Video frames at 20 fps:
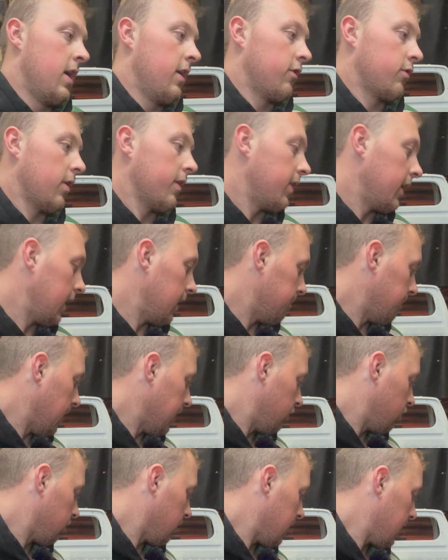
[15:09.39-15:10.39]
so I think I
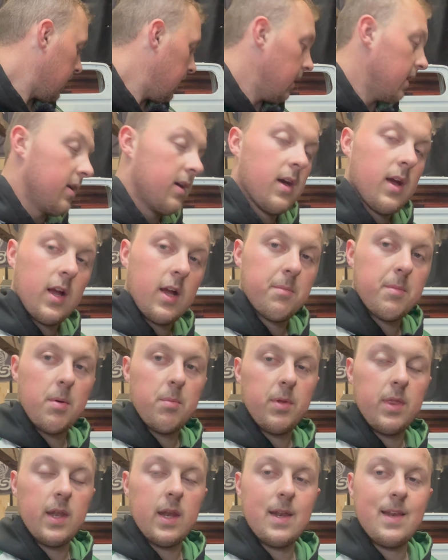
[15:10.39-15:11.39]
might try and come
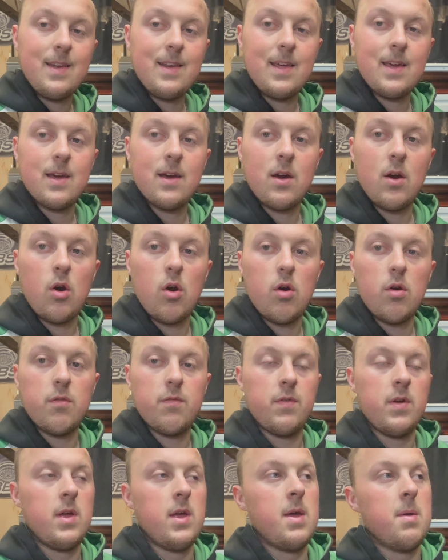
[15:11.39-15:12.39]
up with an idea
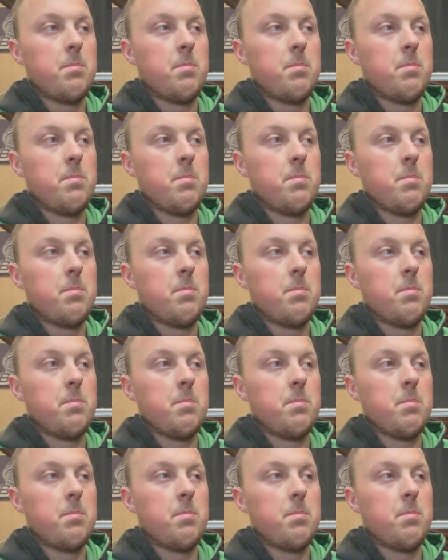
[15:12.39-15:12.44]
of